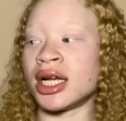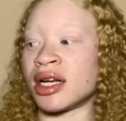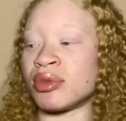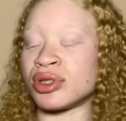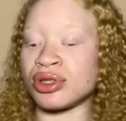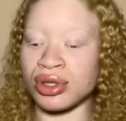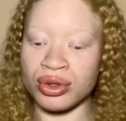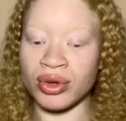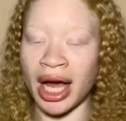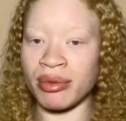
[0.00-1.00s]
Number
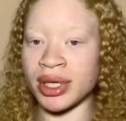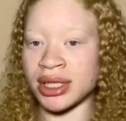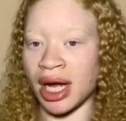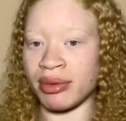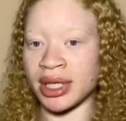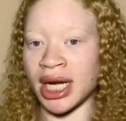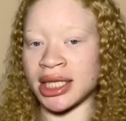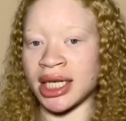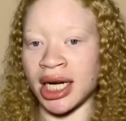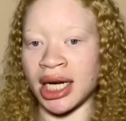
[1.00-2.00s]
two, I wish I would have got
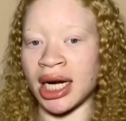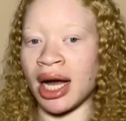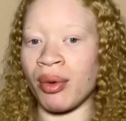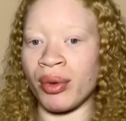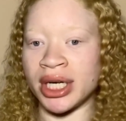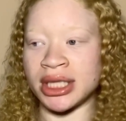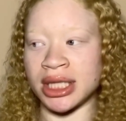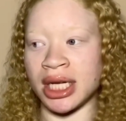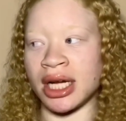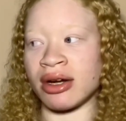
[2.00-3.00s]
the hair that I wanted to
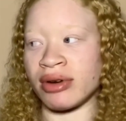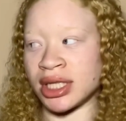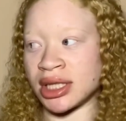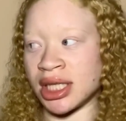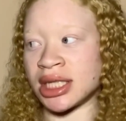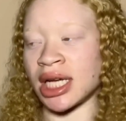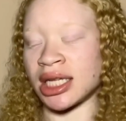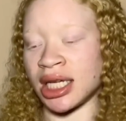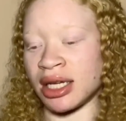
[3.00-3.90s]
get originally, because I think